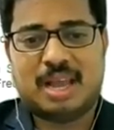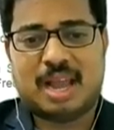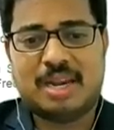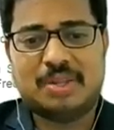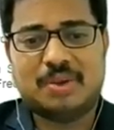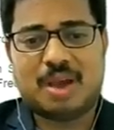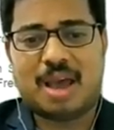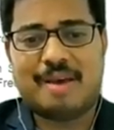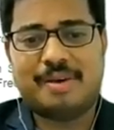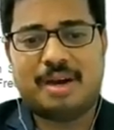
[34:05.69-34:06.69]
And you
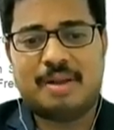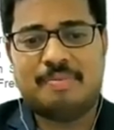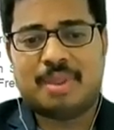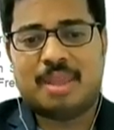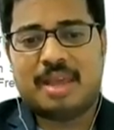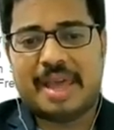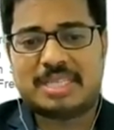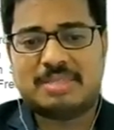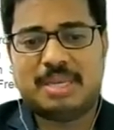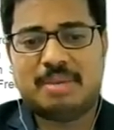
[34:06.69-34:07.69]
have a
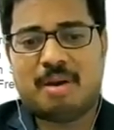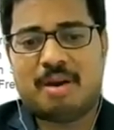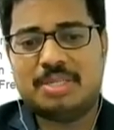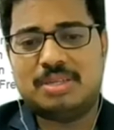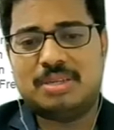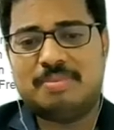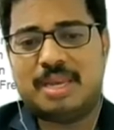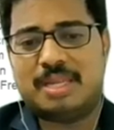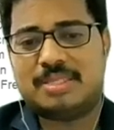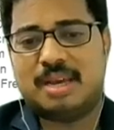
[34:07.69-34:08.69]
XBee module
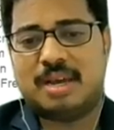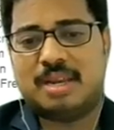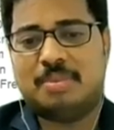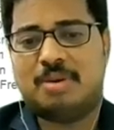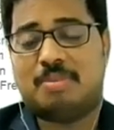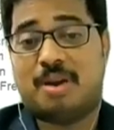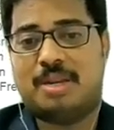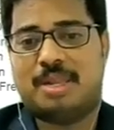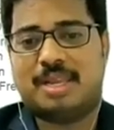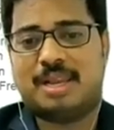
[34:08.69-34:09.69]
based uh, remote
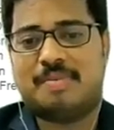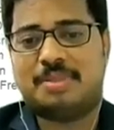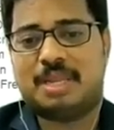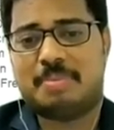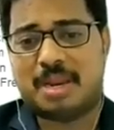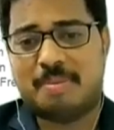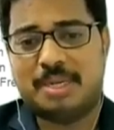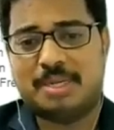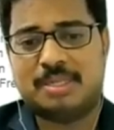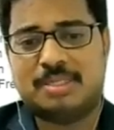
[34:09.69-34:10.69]
monitoring of three
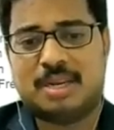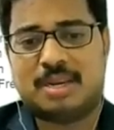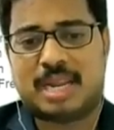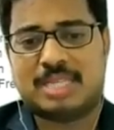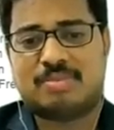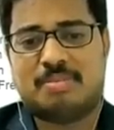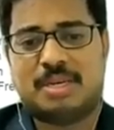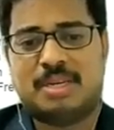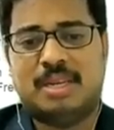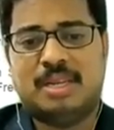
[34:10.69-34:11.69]
parameters and
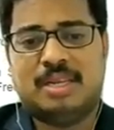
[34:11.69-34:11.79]
transformer